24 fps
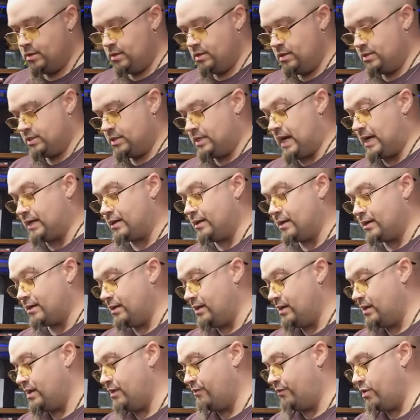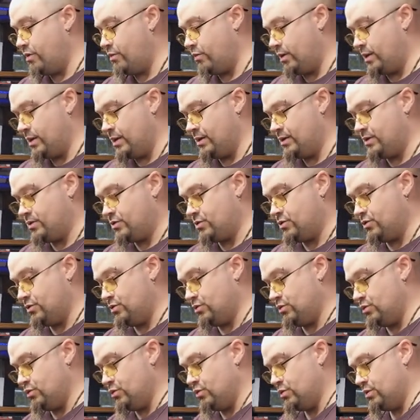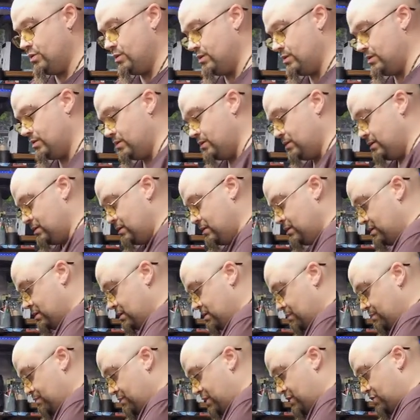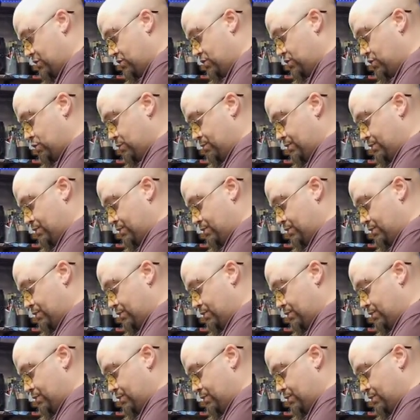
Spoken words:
Technically, if we wanted to be super